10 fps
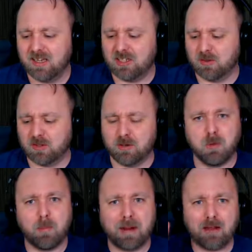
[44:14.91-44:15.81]
your
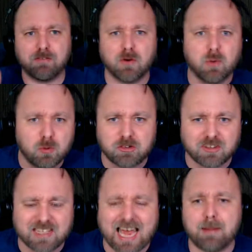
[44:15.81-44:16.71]
mobile phones,
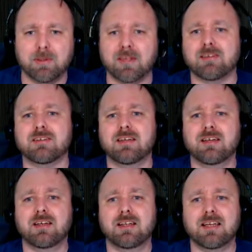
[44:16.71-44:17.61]
your tablets.
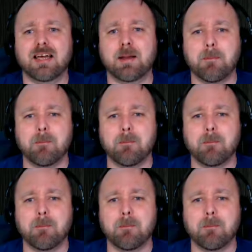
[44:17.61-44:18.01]
Yeah.